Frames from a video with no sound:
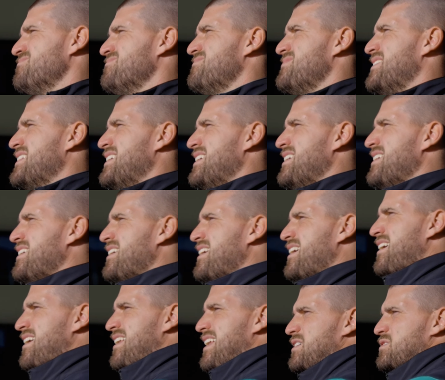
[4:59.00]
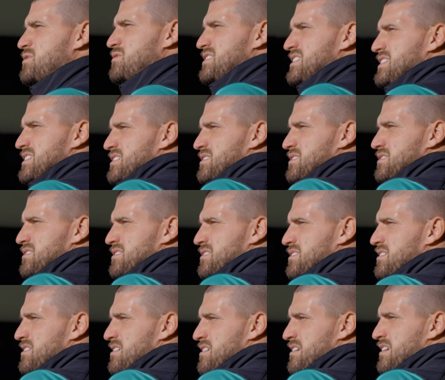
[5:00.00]
Good one. That was really good.
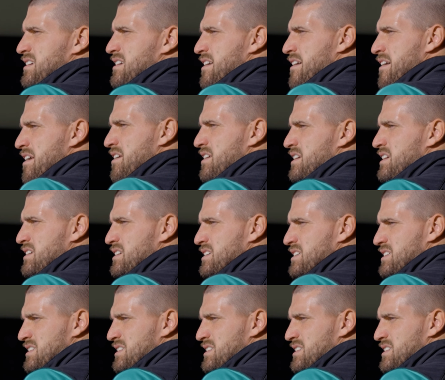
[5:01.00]
Wow, that's